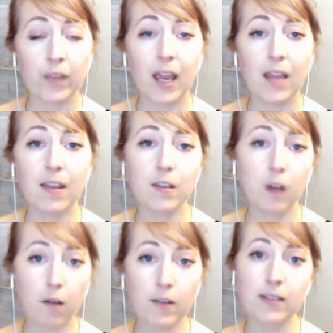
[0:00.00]
And that's
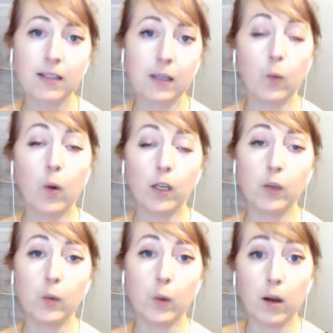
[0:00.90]
obviously what
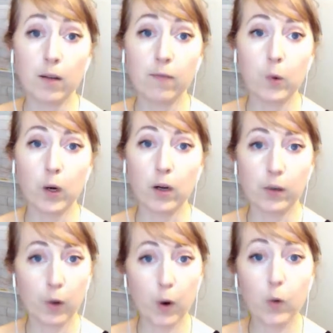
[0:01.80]
you want for
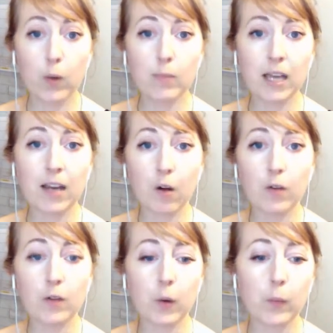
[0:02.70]
your own website
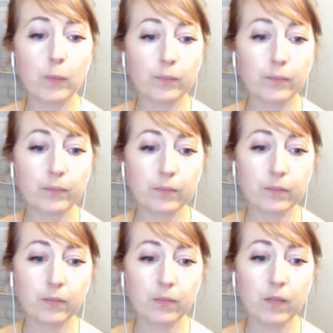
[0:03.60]
also.
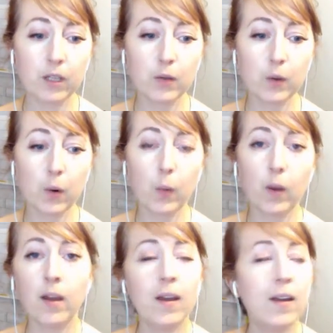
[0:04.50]
So
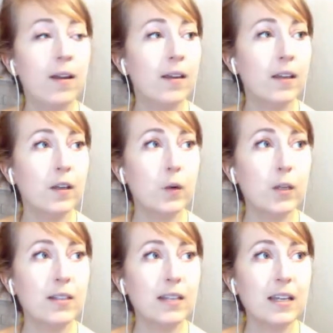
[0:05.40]
you
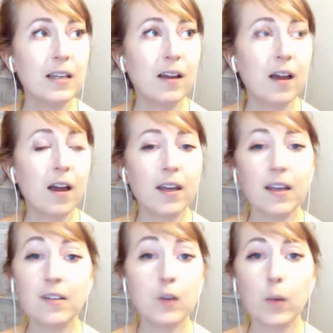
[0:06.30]
can see
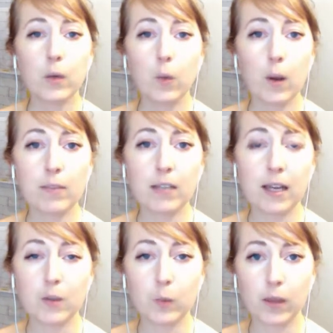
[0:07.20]
in so
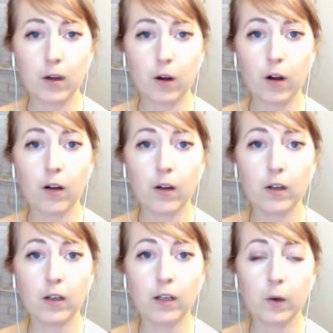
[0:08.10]
websites within our,
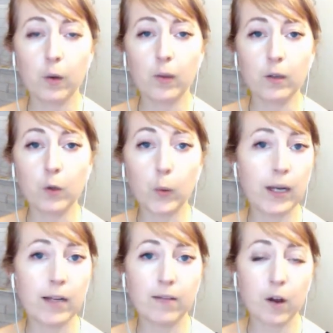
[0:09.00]
little
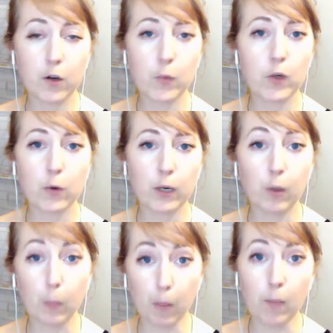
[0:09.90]
creative
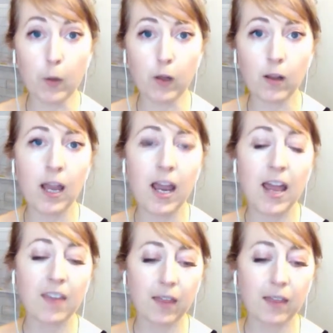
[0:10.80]
entrepreneurial bubble
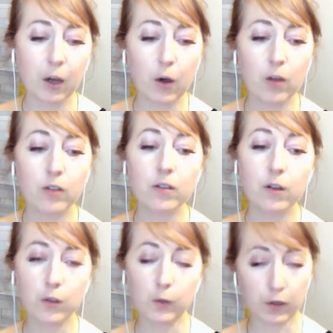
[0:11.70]
that they all
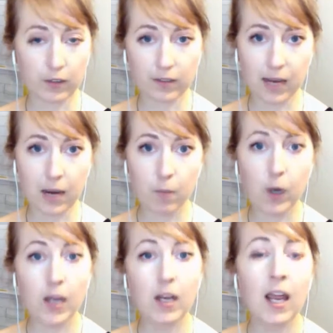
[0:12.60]
start to look the same,
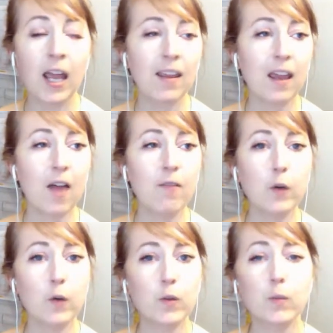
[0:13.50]
right? They have
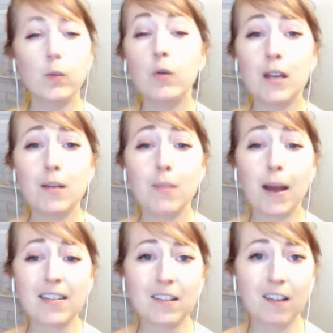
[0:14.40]
those muted
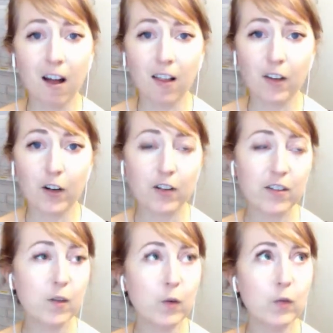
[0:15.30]
pastel
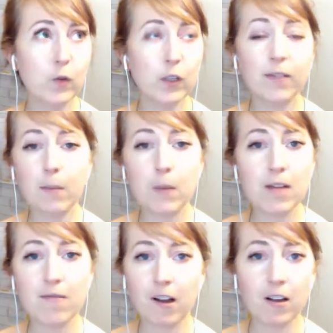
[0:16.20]
colors, those frilly
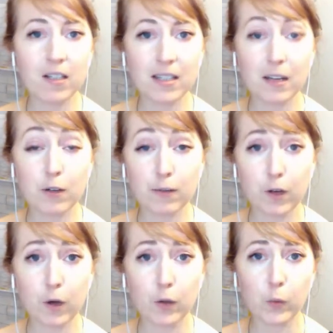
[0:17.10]
feminine fonts that are
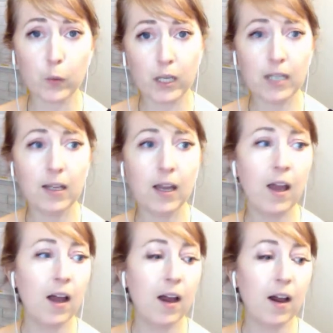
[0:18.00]
difficult to read,
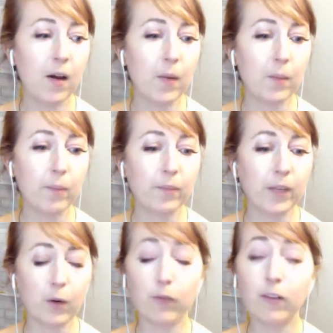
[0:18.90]

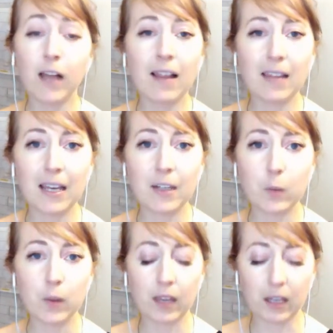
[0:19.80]
flat lays
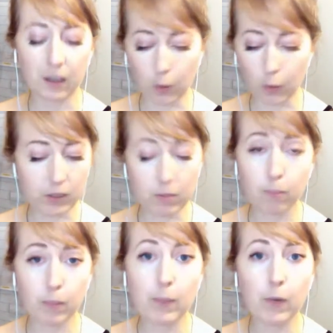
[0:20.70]
with like golden
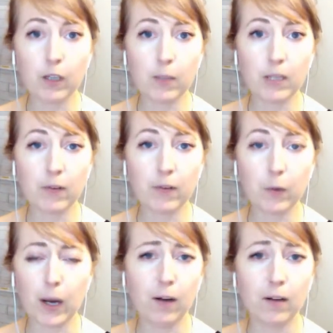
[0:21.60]
paper clips
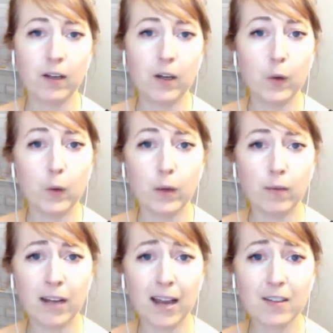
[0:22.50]
everywhere. Who
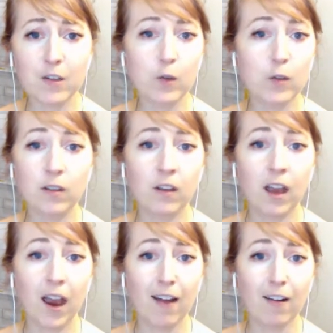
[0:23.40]
even has those?
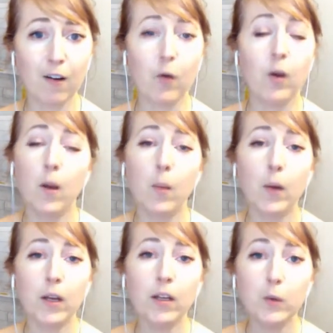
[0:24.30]
I don't know.
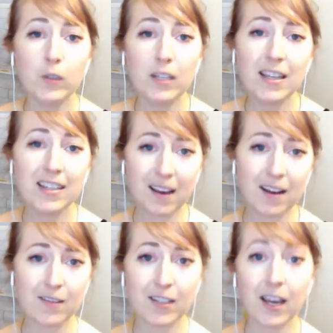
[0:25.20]
But you see these
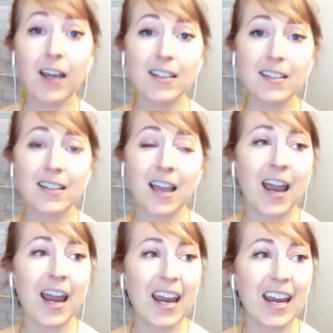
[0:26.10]
kind of sites
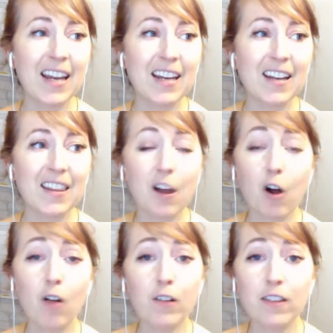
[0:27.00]
and they
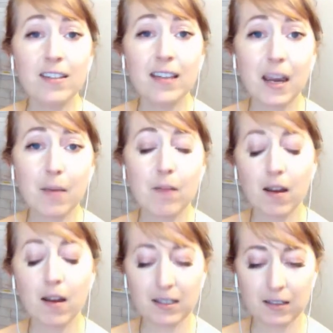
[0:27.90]
all look the same,
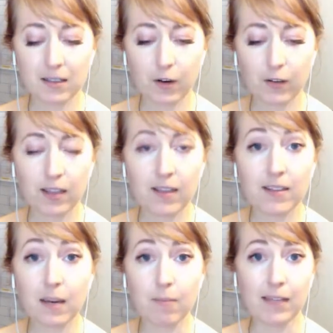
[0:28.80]
not necessarily the
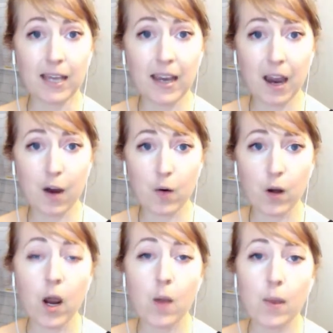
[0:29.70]
same layout,
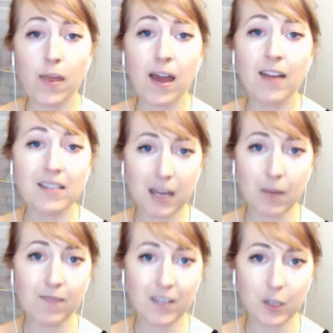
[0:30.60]
but that
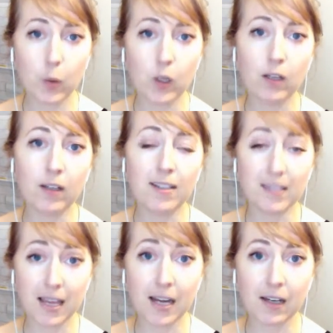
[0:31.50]
same visual
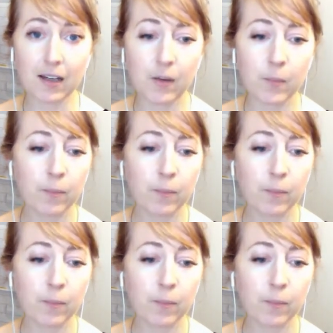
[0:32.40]
aesthetic.